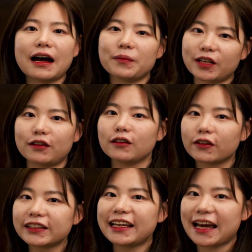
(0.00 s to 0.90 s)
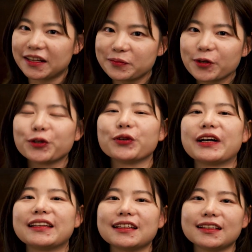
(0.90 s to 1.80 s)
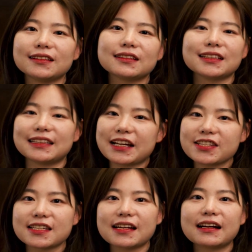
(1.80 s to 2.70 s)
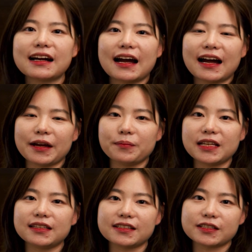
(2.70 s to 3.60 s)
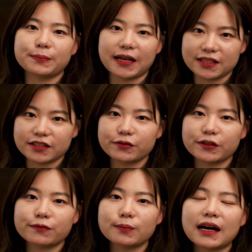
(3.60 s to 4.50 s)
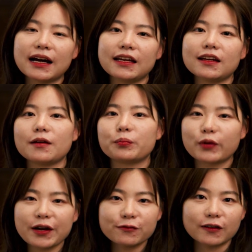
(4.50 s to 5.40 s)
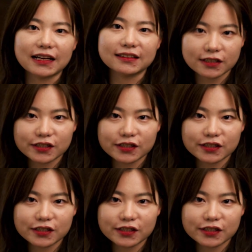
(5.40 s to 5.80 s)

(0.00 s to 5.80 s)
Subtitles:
I'm not lonely anymore. And then the next year, I meet this badger with my boyfriend.